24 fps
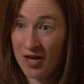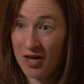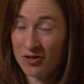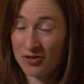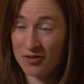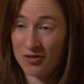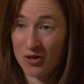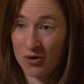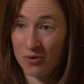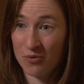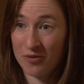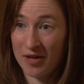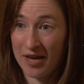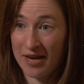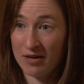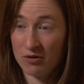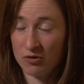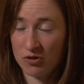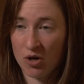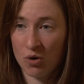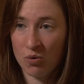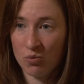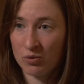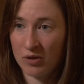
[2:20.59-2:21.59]
so they
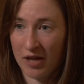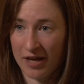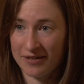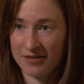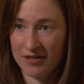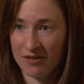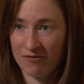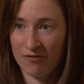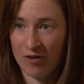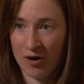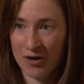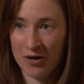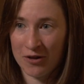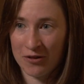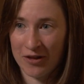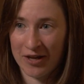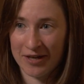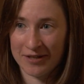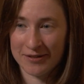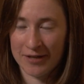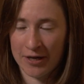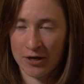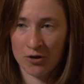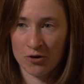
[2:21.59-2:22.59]
don't like to fund
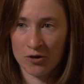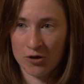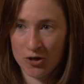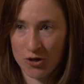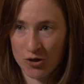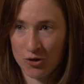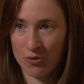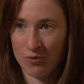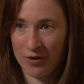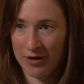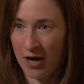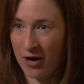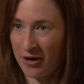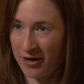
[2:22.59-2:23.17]
things that are new and